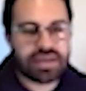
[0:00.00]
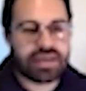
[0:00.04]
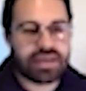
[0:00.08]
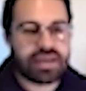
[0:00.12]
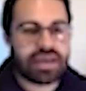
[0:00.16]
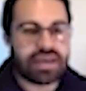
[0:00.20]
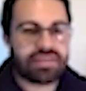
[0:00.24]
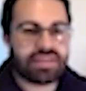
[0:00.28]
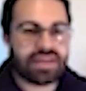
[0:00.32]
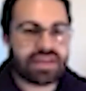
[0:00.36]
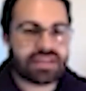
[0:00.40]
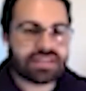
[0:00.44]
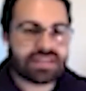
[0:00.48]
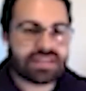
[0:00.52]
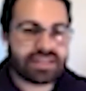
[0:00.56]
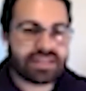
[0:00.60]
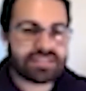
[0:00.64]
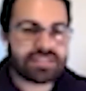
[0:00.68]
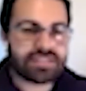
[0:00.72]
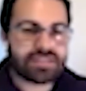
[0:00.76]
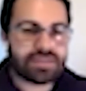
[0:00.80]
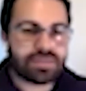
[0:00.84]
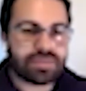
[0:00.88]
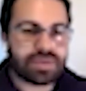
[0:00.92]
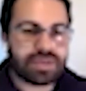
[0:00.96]
And that tends
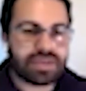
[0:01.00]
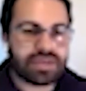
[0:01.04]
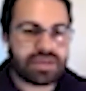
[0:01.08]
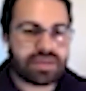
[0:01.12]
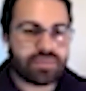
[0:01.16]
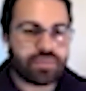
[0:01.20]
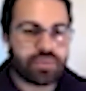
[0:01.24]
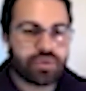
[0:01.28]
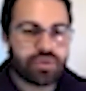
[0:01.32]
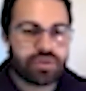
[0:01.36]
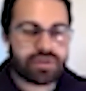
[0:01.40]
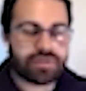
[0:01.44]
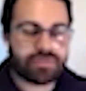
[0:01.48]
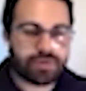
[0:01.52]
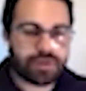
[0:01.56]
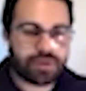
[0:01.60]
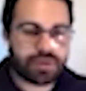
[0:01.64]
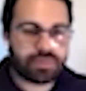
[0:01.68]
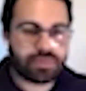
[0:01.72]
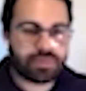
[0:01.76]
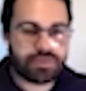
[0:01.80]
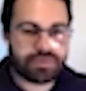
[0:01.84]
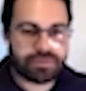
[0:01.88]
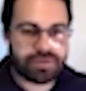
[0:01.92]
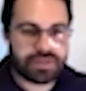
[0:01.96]
to be more
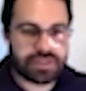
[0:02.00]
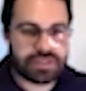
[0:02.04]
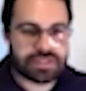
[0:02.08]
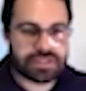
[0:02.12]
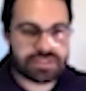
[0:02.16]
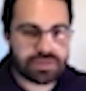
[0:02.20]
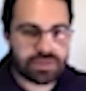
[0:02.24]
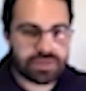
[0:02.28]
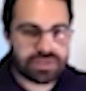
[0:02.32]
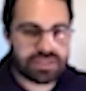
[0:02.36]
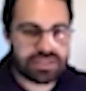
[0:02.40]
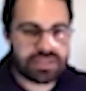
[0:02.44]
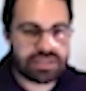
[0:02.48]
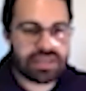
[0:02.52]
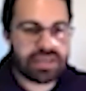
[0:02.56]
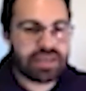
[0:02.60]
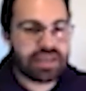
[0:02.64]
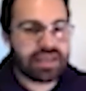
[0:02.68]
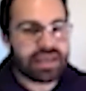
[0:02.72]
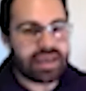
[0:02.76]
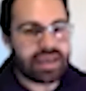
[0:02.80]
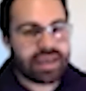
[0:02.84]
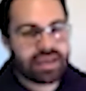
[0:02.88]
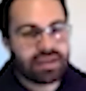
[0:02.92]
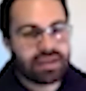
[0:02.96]
affordable for the student.
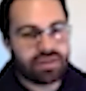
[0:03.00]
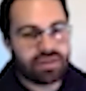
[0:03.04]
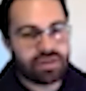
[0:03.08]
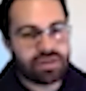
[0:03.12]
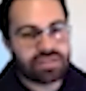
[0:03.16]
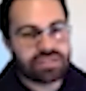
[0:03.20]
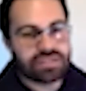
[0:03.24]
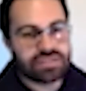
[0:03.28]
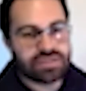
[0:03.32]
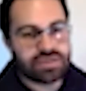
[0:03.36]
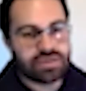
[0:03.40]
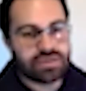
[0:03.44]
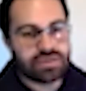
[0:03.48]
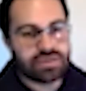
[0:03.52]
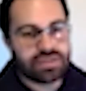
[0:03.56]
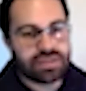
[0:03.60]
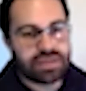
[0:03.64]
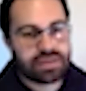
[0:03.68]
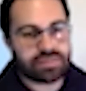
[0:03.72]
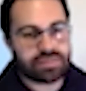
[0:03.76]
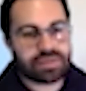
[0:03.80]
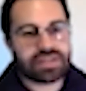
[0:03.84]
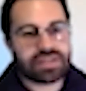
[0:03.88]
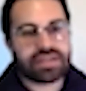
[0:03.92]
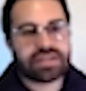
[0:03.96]
And also the
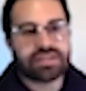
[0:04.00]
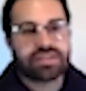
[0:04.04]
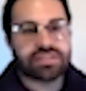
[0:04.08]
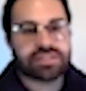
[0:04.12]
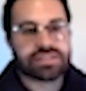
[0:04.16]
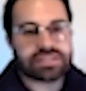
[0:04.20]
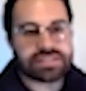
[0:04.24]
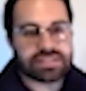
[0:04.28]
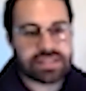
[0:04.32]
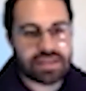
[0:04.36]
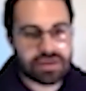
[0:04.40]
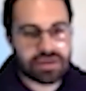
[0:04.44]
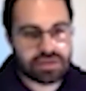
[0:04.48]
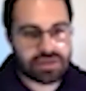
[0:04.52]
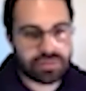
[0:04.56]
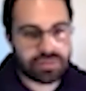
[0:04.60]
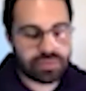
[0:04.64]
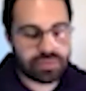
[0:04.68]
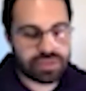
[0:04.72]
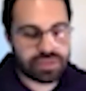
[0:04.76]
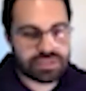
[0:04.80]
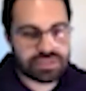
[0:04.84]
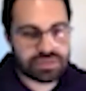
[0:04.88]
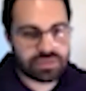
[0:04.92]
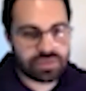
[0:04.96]
ability to sell your
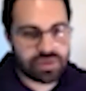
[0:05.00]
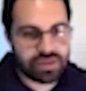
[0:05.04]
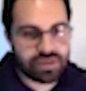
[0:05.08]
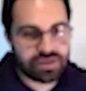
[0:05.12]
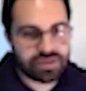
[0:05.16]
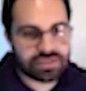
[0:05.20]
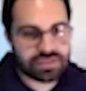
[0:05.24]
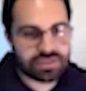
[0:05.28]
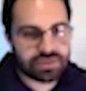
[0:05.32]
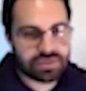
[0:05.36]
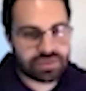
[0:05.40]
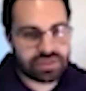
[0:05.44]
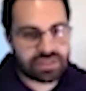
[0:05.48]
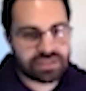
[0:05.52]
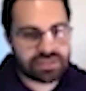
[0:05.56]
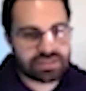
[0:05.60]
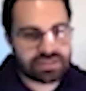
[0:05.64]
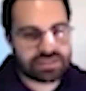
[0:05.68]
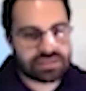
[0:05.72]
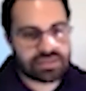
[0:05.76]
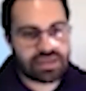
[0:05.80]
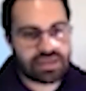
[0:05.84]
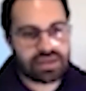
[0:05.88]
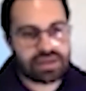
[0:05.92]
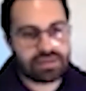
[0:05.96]
books to other students
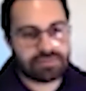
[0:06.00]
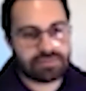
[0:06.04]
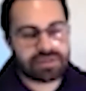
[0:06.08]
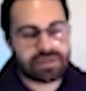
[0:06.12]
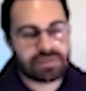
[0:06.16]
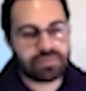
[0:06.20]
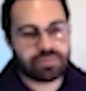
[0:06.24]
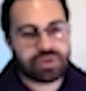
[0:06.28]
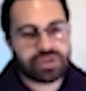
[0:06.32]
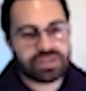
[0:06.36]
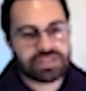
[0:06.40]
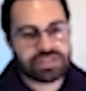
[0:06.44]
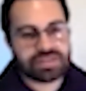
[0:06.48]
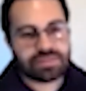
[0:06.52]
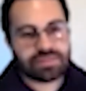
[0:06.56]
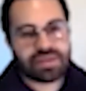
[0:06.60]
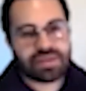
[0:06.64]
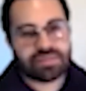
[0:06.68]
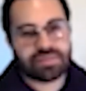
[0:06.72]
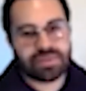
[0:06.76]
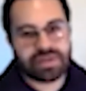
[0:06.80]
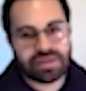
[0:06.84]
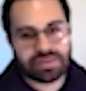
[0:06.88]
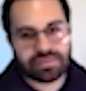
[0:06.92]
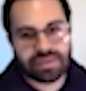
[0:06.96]
can bring some of that
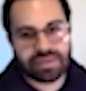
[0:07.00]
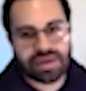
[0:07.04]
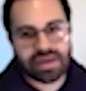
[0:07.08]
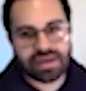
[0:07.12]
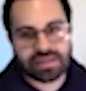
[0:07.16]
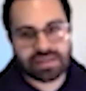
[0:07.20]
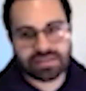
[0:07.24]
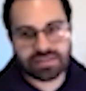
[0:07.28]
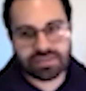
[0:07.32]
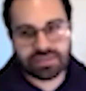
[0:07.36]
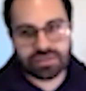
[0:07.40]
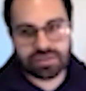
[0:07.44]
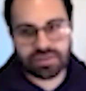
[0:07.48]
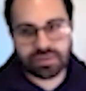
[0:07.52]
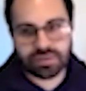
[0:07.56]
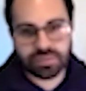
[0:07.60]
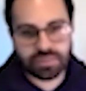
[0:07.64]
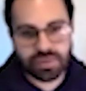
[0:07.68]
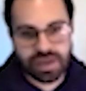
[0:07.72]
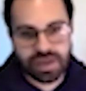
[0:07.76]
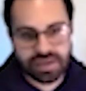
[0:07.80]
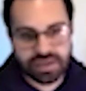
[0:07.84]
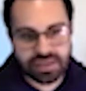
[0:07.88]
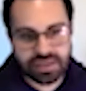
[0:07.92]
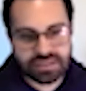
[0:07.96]
money back into your own
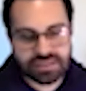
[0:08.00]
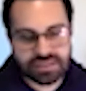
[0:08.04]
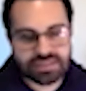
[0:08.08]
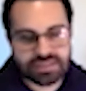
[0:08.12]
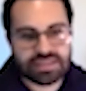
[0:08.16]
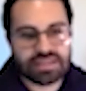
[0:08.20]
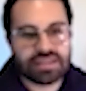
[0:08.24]
pocket.